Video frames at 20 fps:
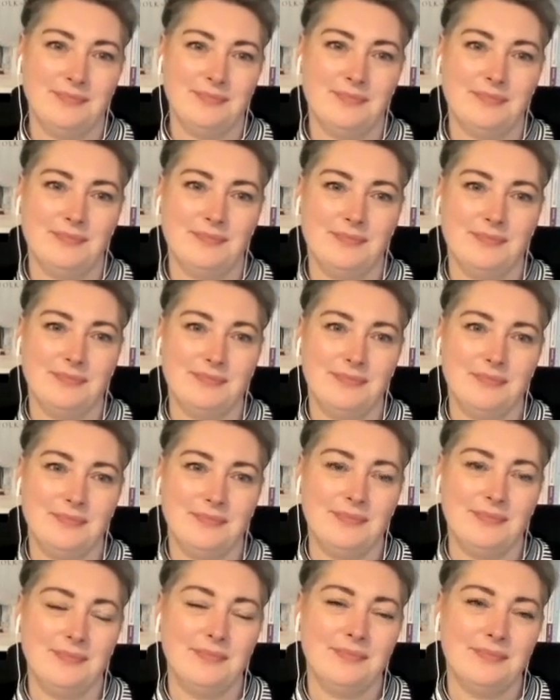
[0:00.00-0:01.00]

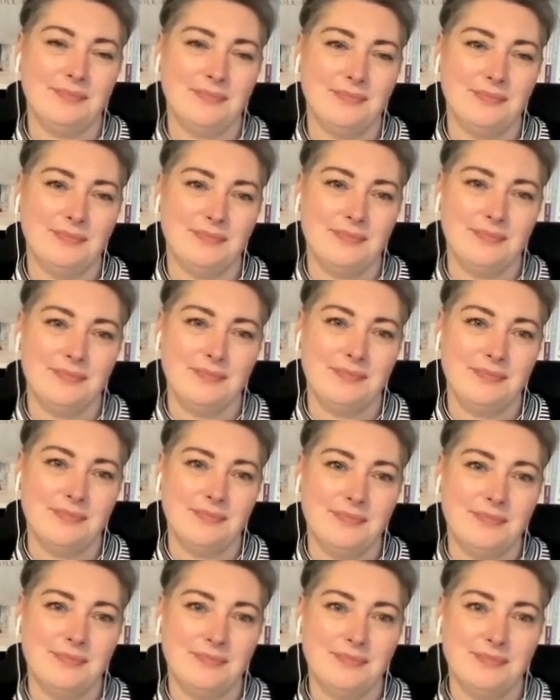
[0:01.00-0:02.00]

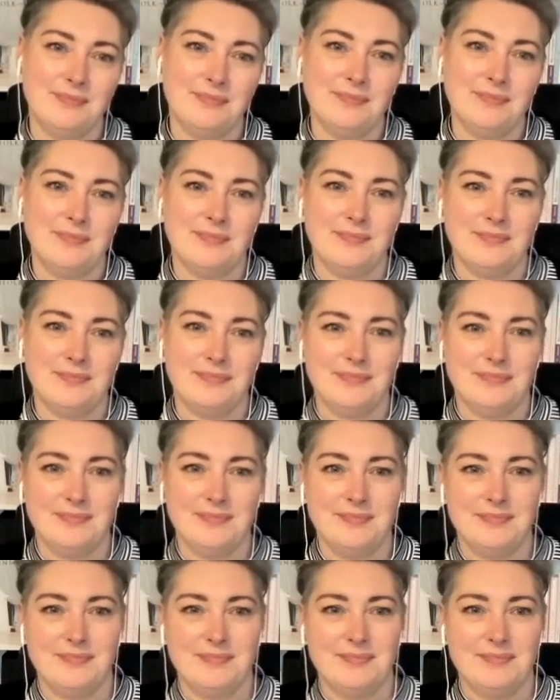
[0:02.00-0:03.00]

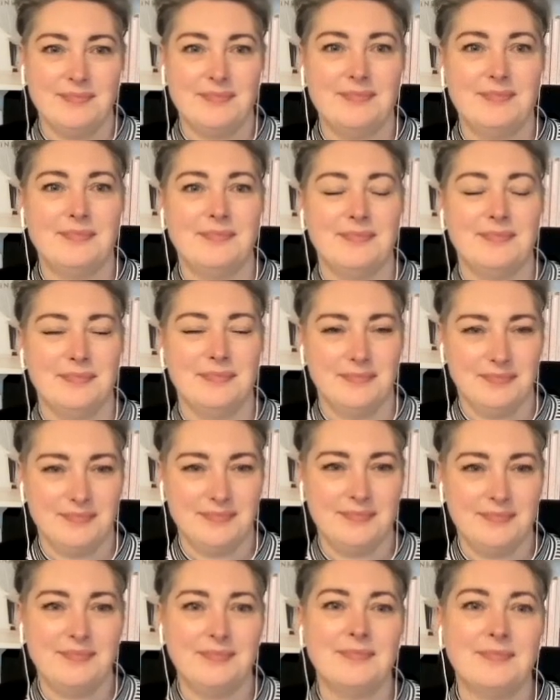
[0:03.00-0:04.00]

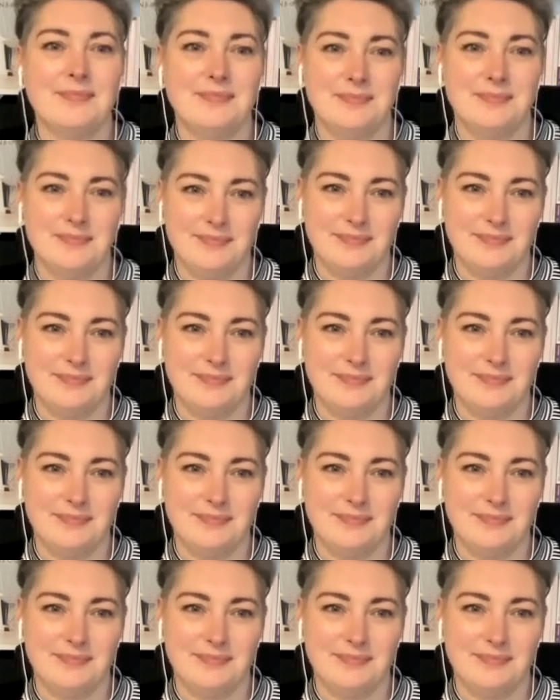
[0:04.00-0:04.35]
[no speech]